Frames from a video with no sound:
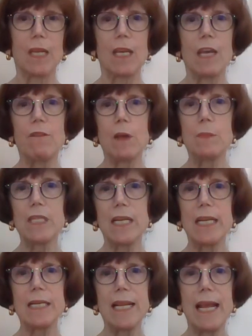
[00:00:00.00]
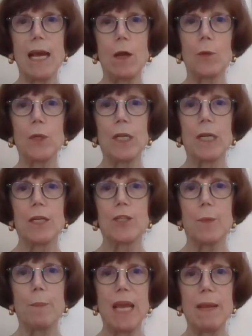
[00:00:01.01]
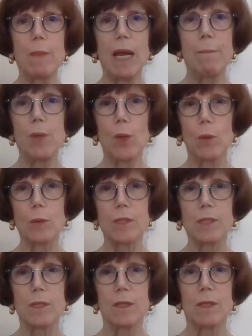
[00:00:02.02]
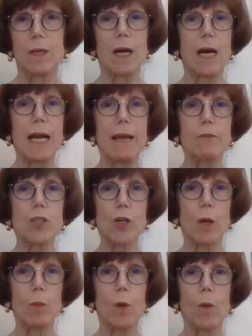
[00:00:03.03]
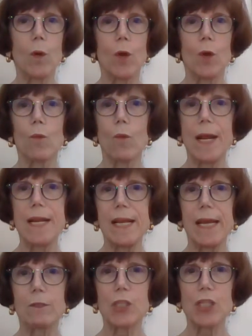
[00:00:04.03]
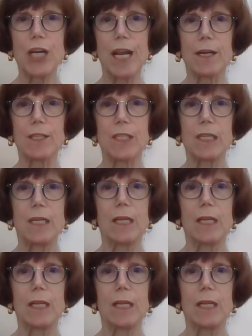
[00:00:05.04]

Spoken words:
If I'm sitting down to pay my bills, I have trouble writing out checks.